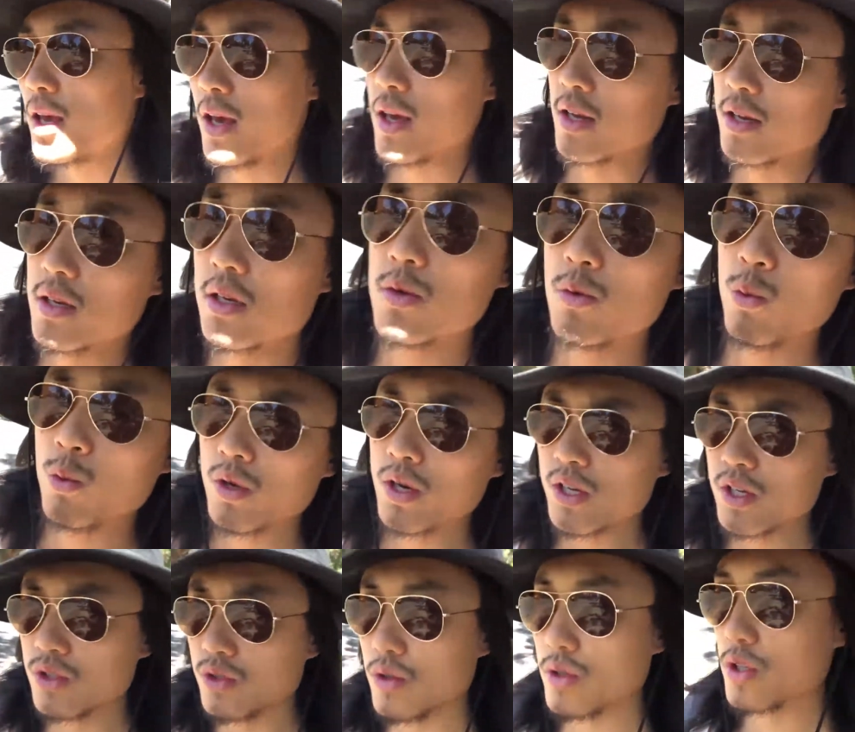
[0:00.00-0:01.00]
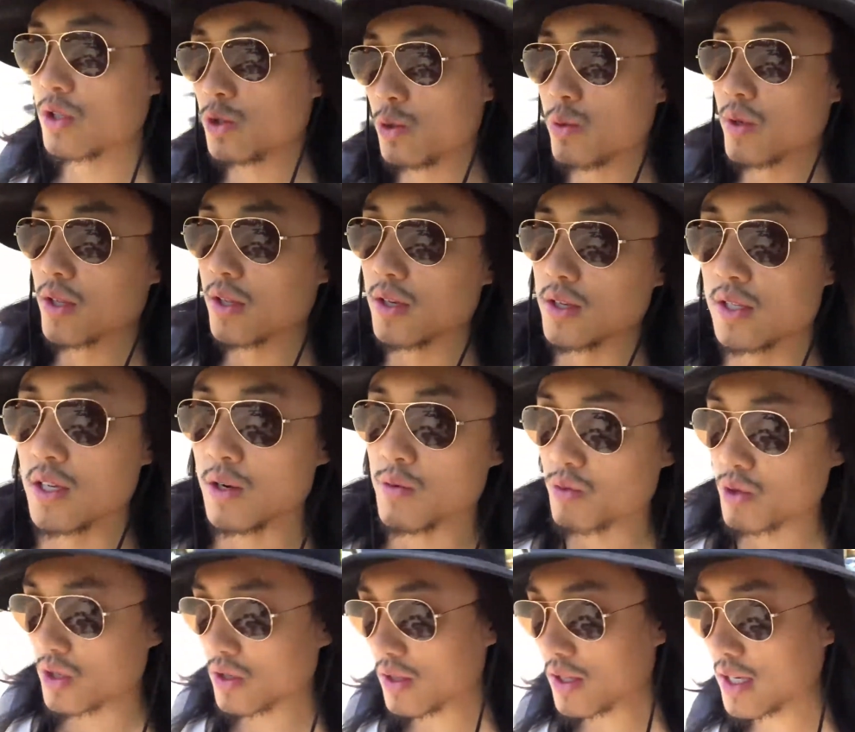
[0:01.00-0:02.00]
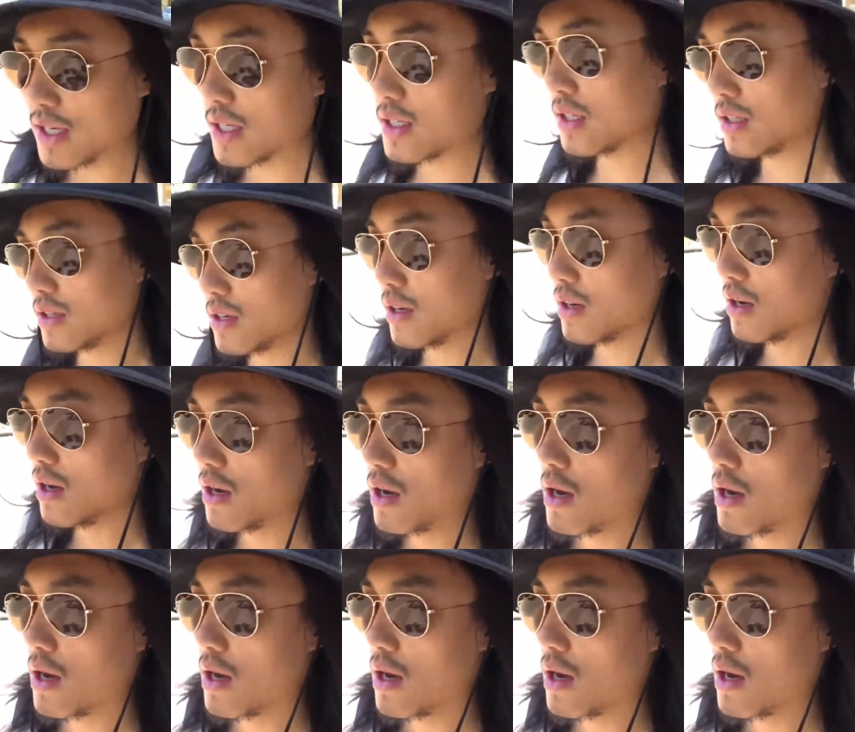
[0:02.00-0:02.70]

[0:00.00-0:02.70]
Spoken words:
And when I started doing this, I realized